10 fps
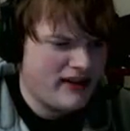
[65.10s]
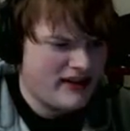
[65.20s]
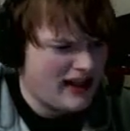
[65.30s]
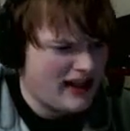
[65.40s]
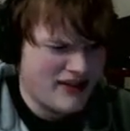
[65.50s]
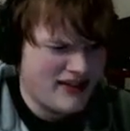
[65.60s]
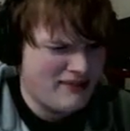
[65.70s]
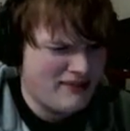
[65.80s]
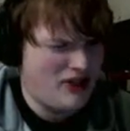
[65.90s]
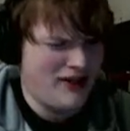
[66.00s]
big-time
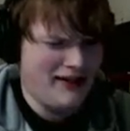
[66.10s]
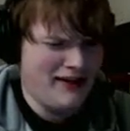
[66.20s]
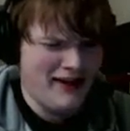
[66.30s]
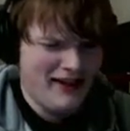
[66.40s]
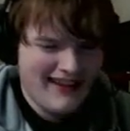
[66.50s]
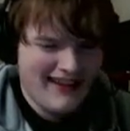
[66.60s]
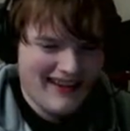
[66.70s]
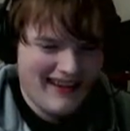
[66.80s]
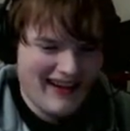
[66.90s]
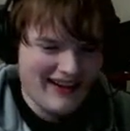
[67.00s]
suspicion,
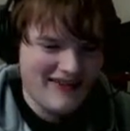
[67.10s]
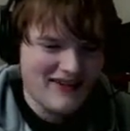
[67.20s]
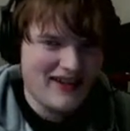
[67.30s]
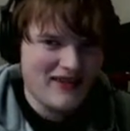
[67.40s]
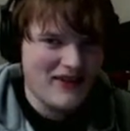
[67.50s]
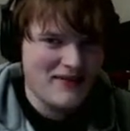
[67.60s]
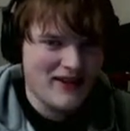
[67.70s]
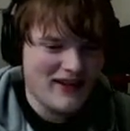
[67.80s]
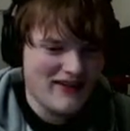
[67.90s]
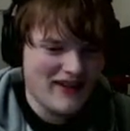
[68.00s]
even like right in the
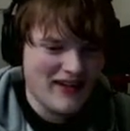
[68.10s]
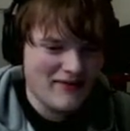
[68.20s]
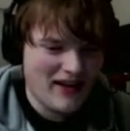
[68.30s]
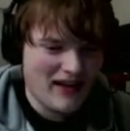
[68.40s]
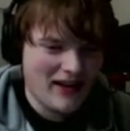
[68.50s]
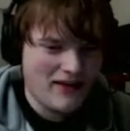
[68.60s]
beginning of the game, that